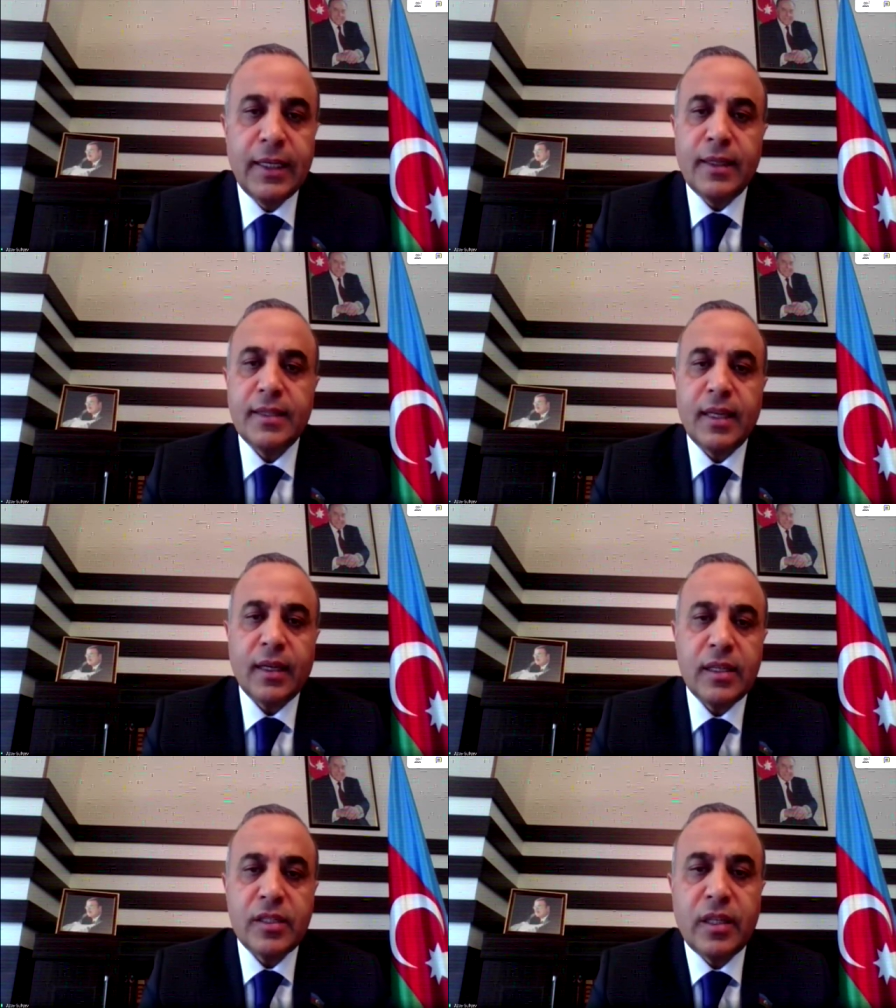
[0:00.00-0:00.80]
In the
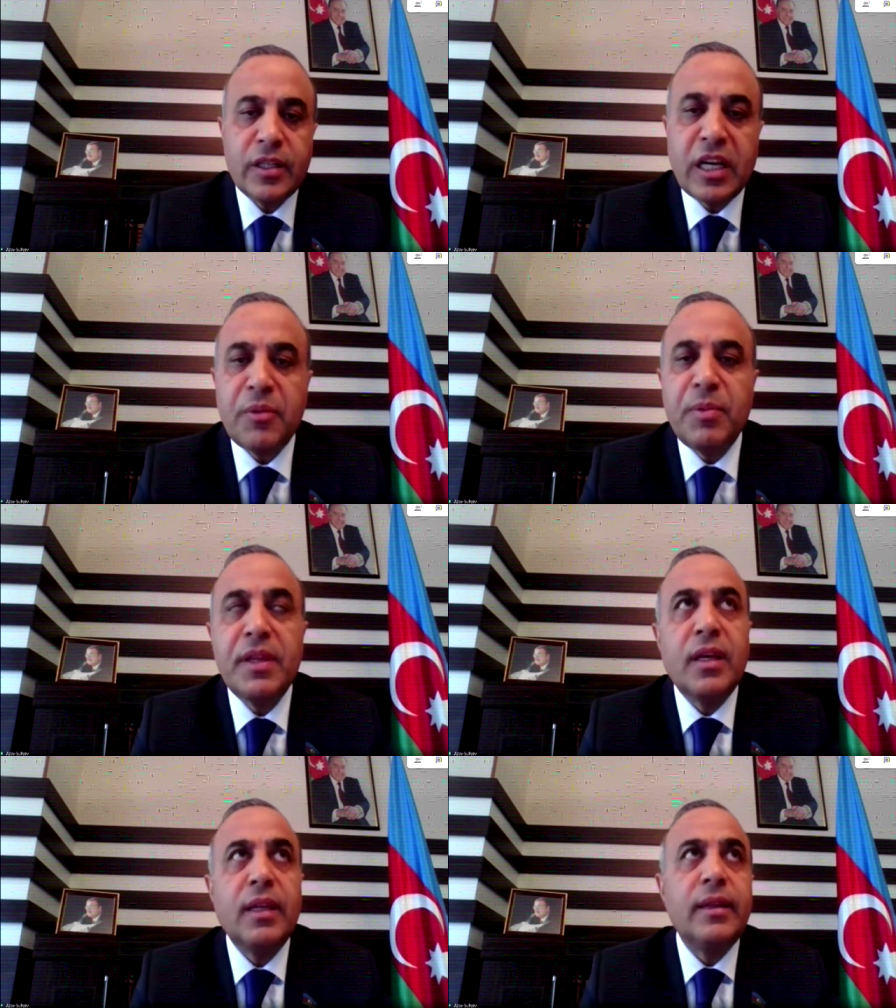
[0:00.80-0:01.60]
second stage,
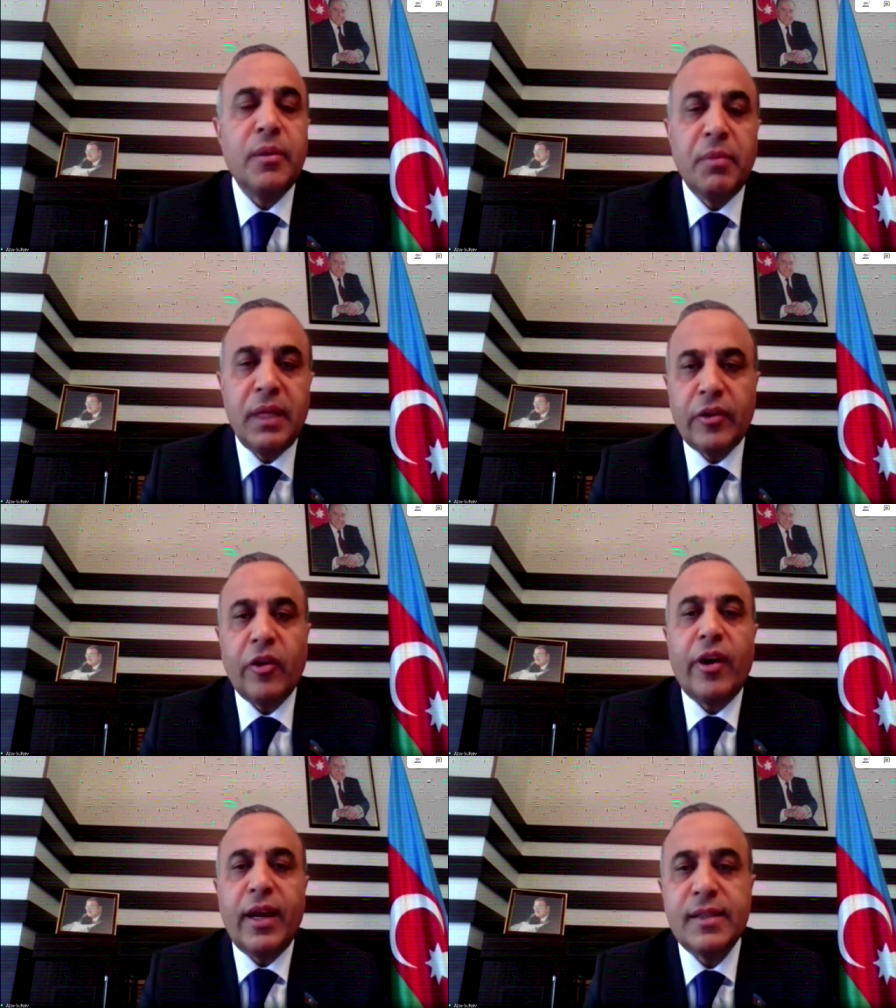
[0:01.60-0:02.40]
Armenia
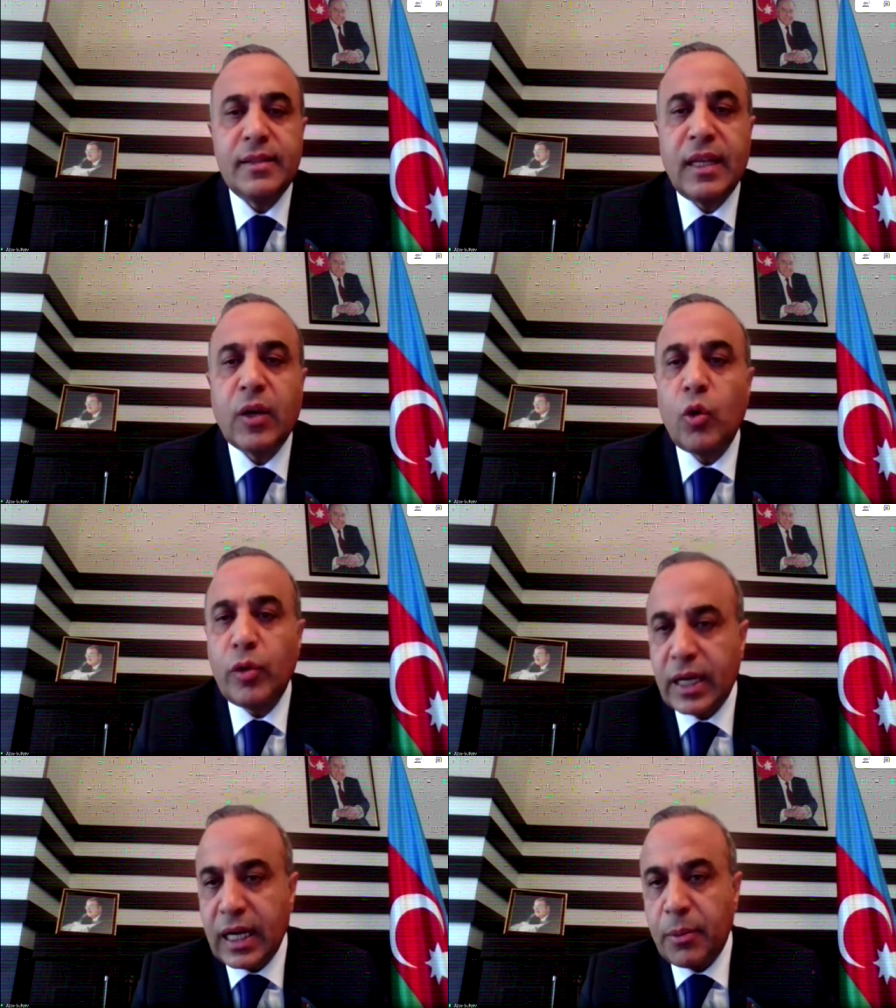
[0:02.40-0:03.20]
demilitarized
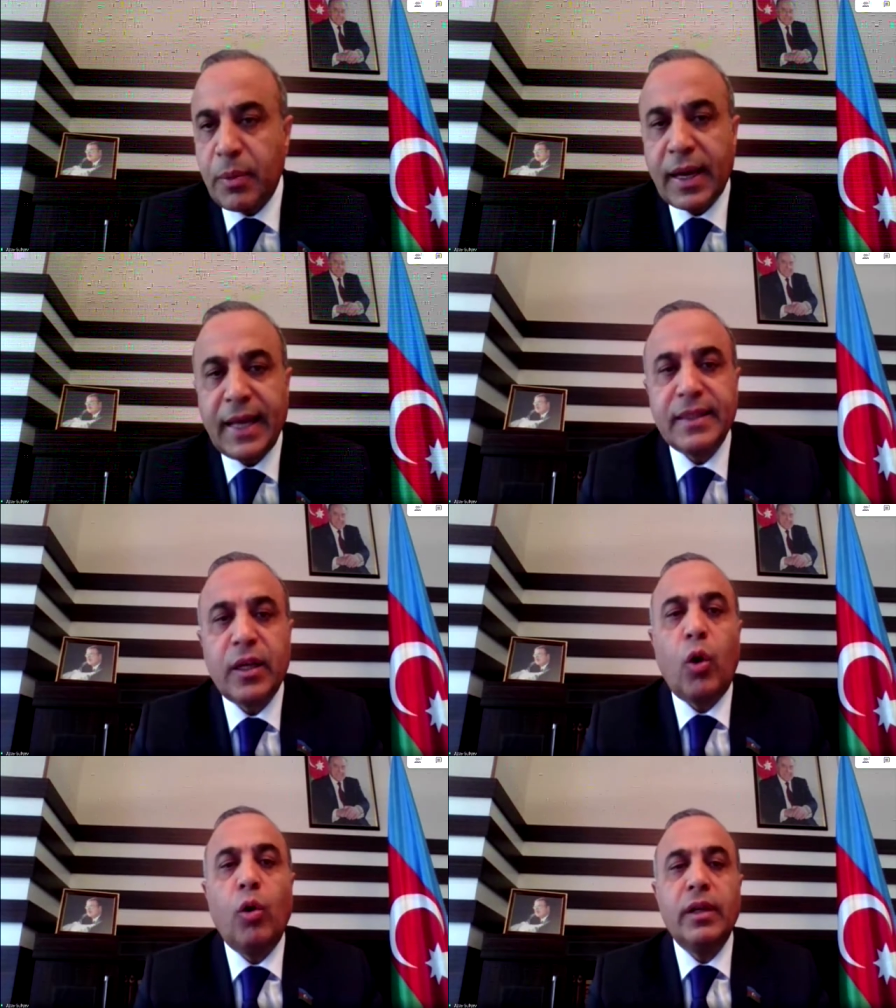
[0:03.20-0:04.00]
Nagorno-Karabakh
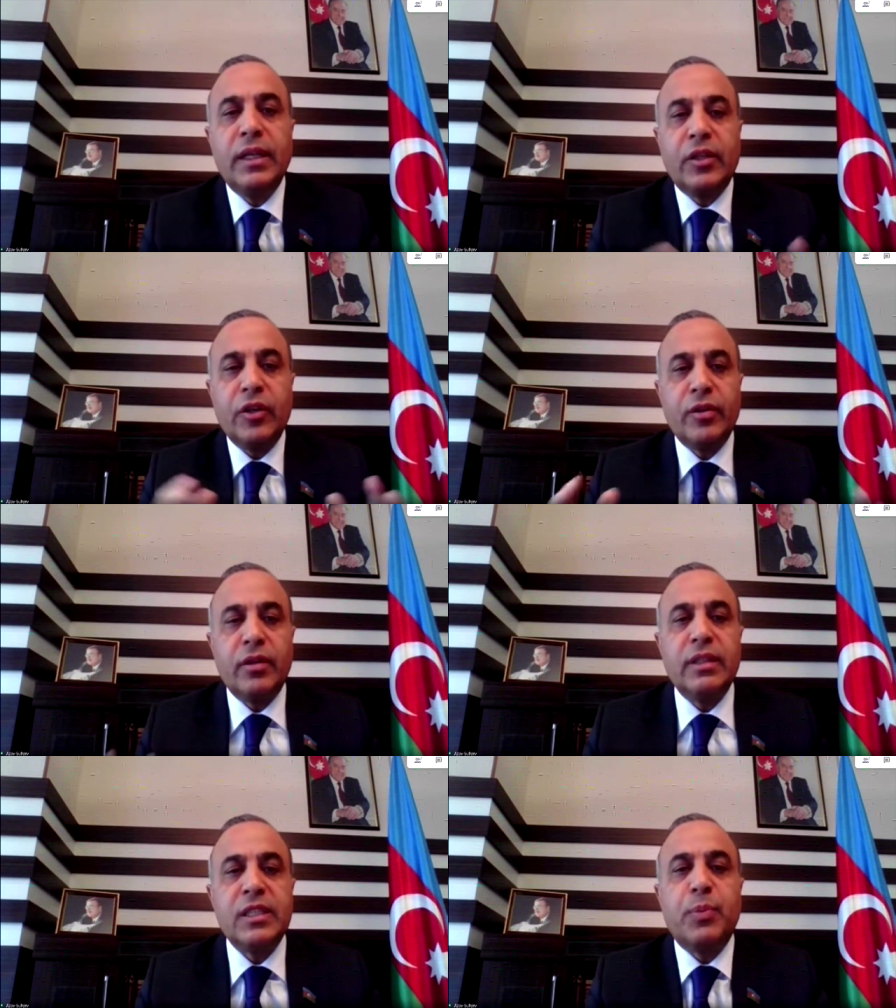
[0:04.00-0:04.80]
and all
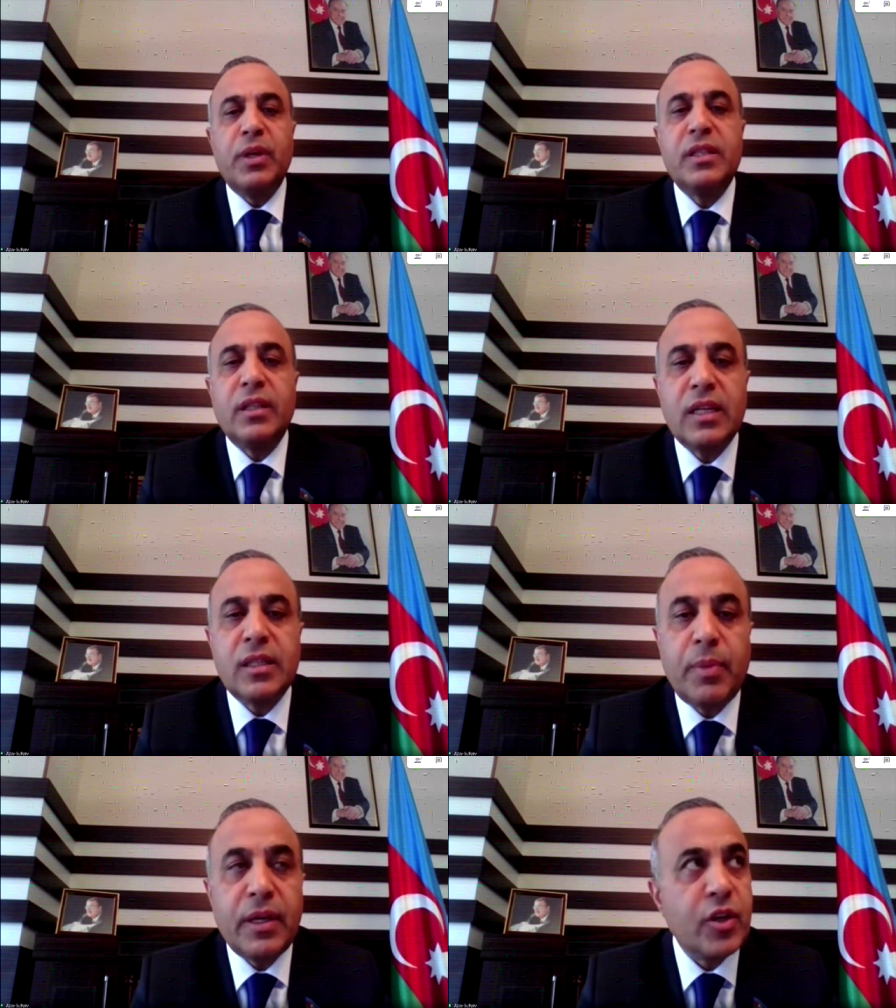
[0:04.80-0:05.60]
internally displaced
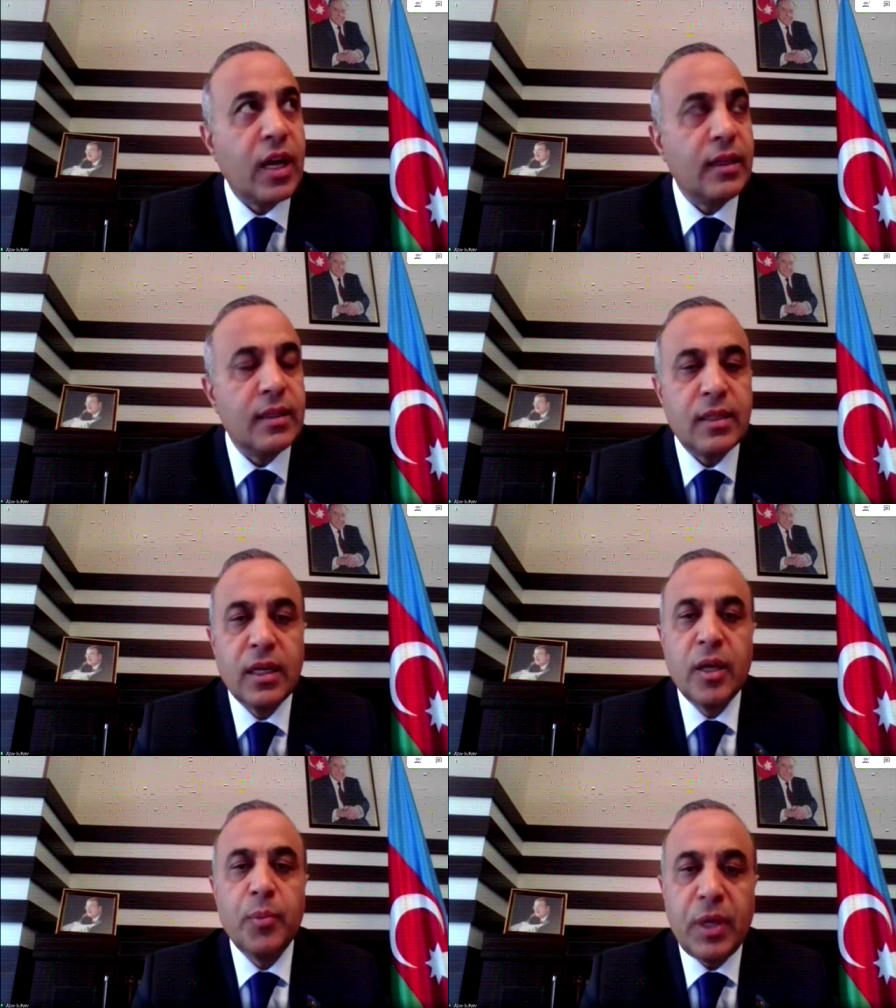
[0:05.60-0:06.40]
Azerbaijani
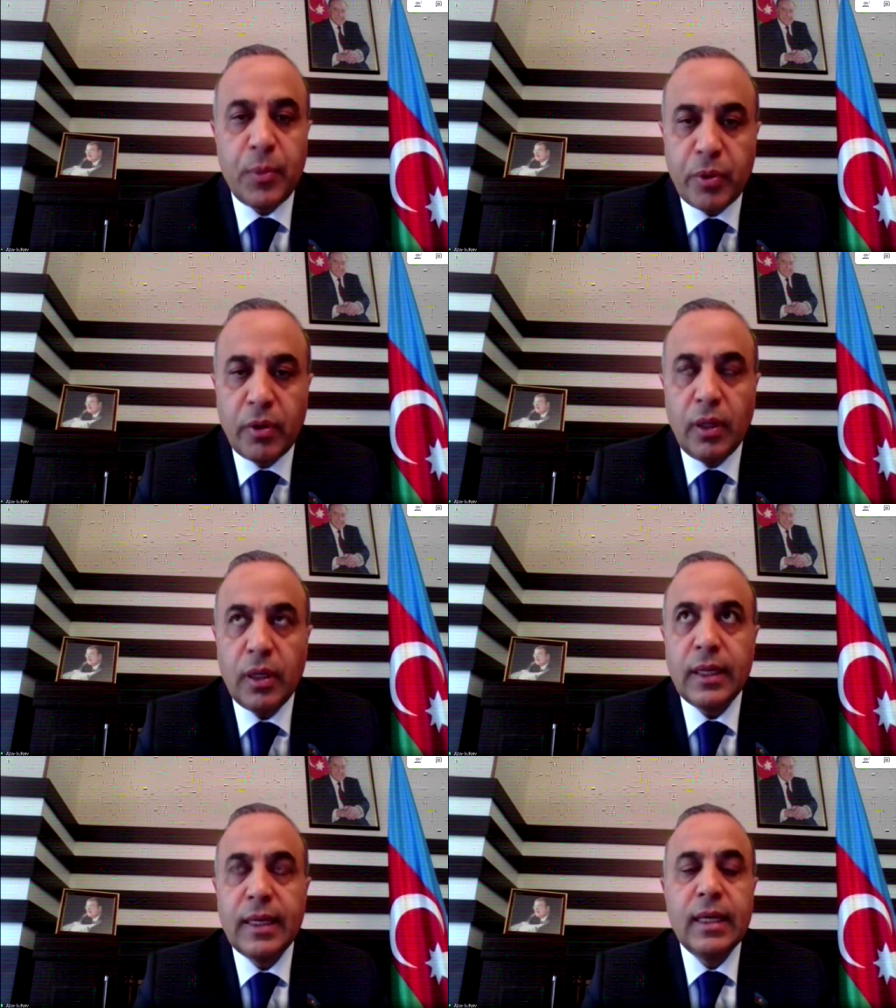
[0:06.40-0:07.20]

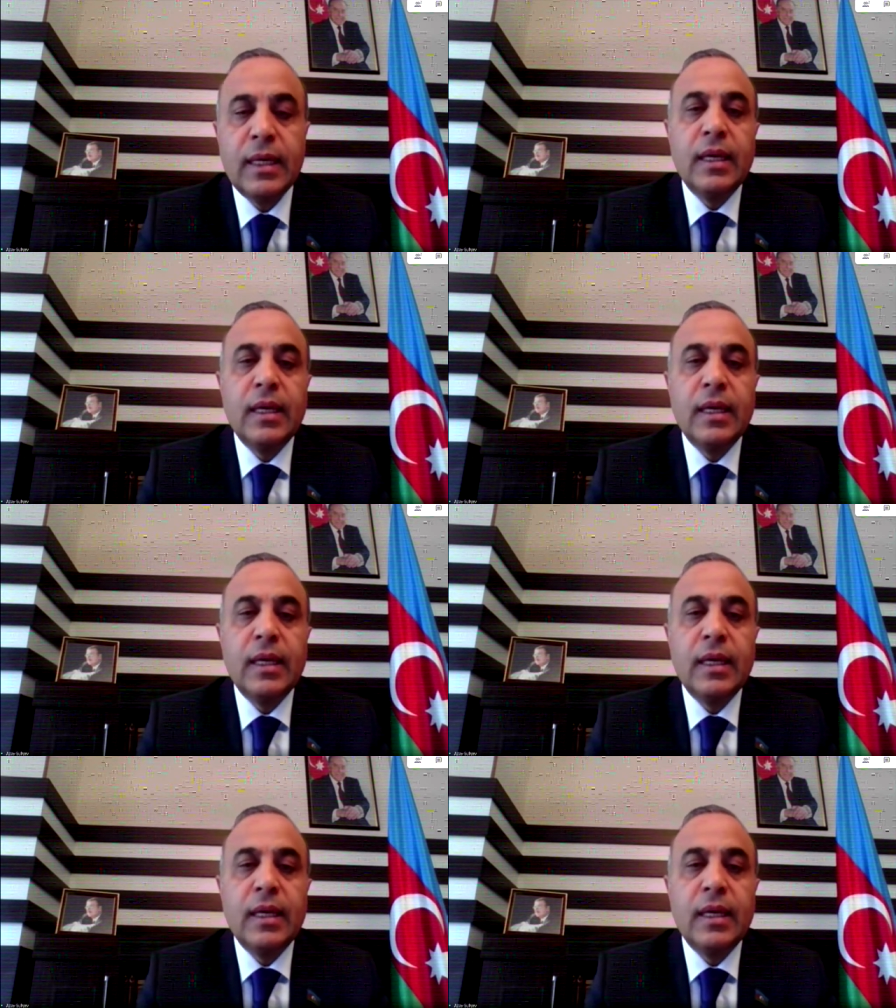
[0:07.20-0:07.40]
people